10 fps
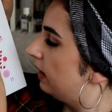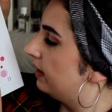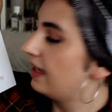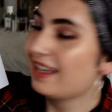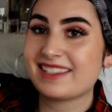
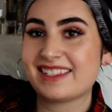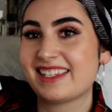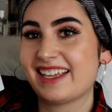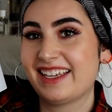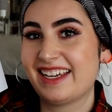And yes,
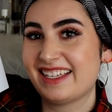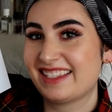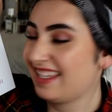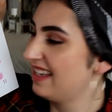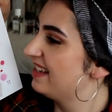it
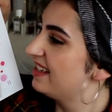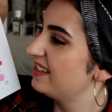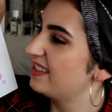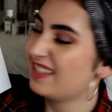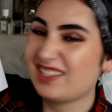is
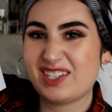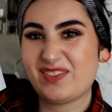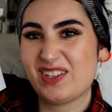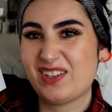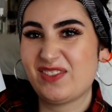such
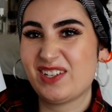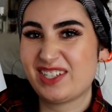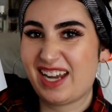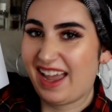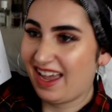a beautiful
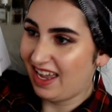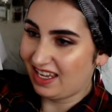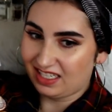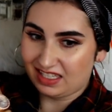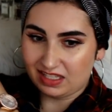
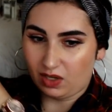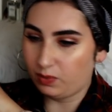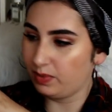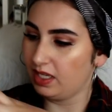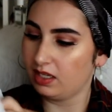shade. So
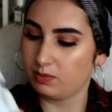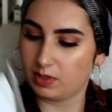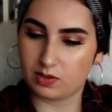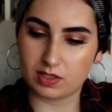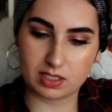me, oh my
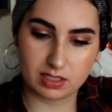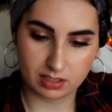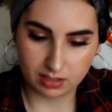gosh.